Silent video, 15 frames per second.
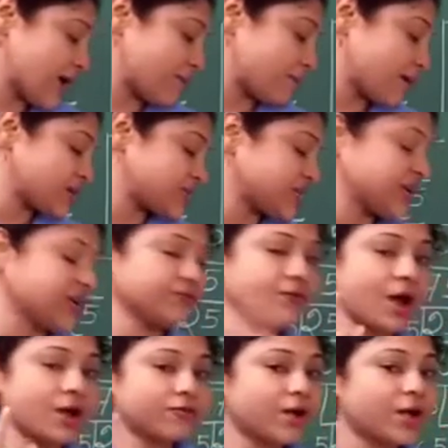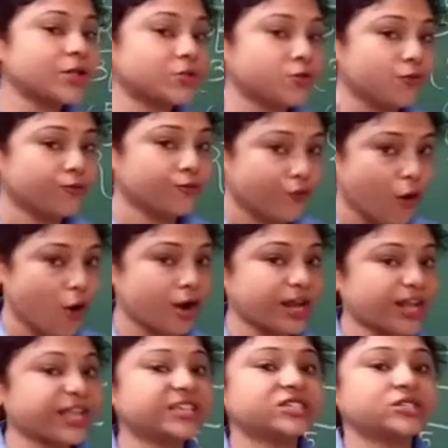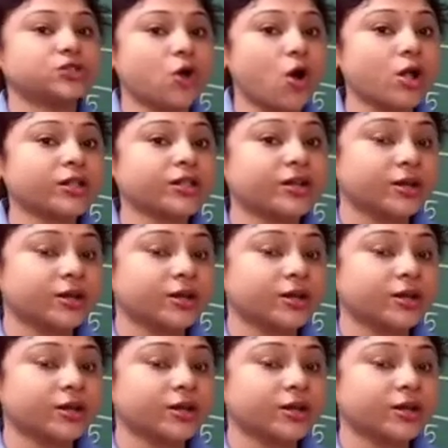number C, 1124, it is not